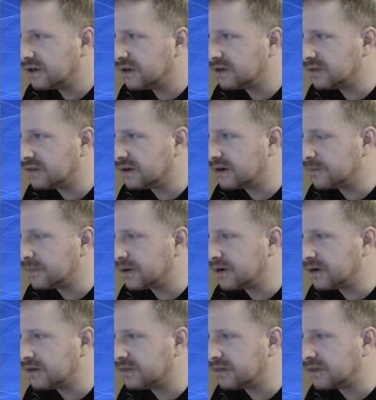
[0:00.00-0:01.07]
And then I
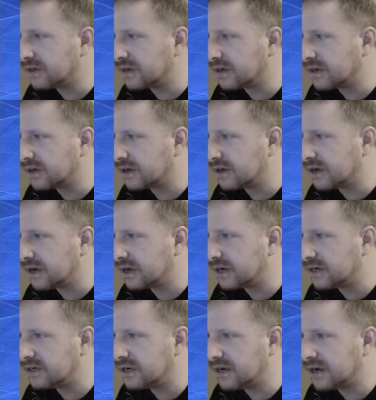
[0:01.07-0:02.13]
made the Giga Guy
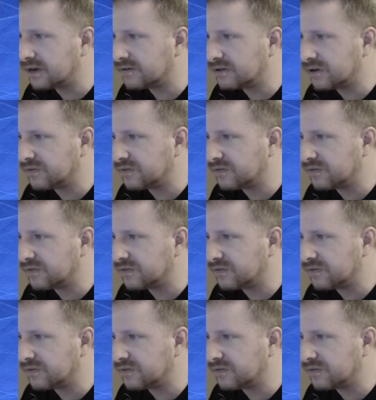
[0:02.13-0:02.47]
text